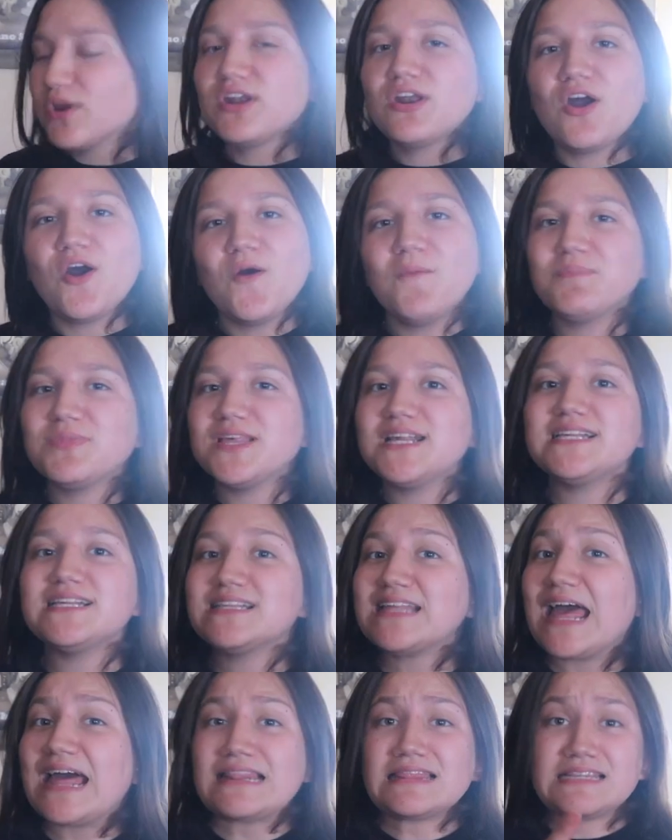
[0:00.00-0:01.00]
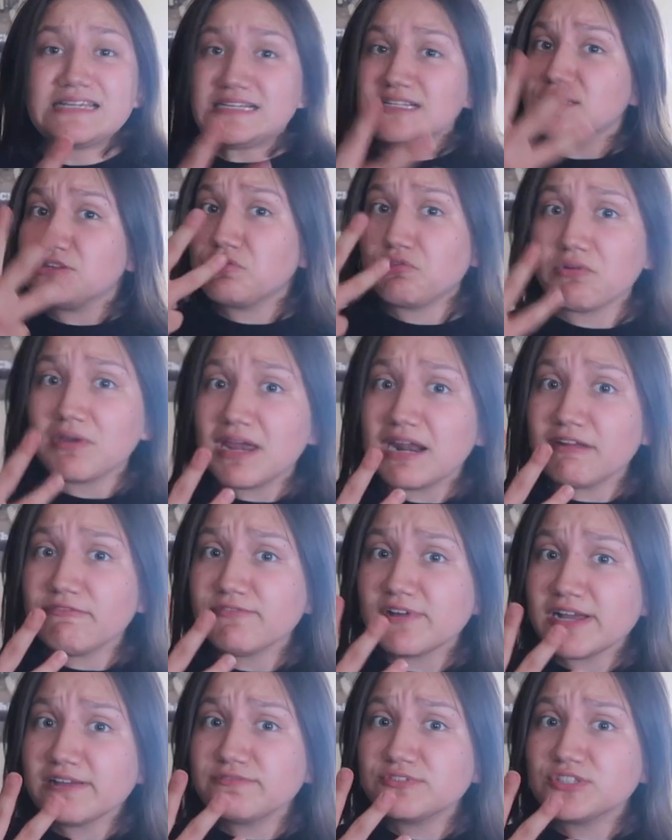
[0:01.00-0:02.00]
We're gonna hope this is at least 3 out
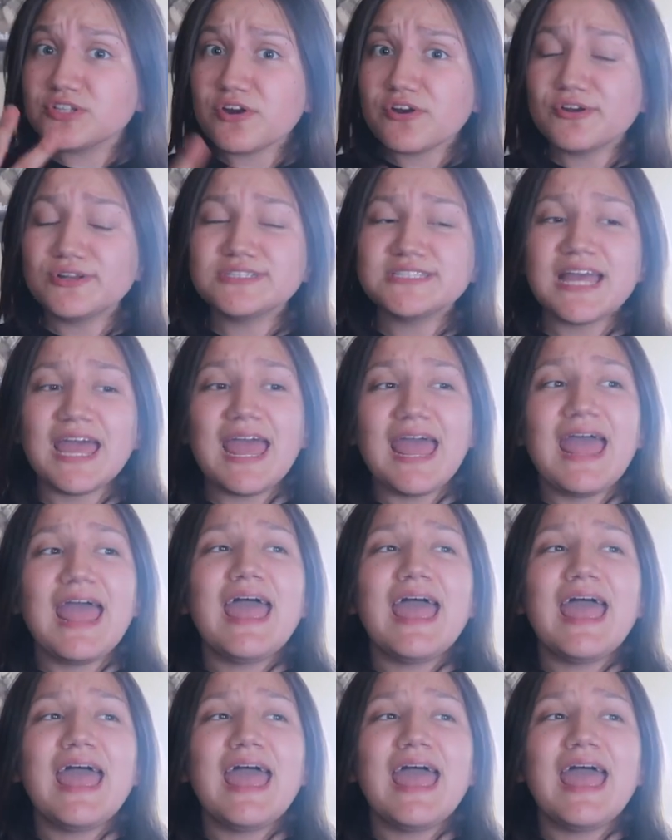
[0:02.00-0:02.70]
of 5 stars.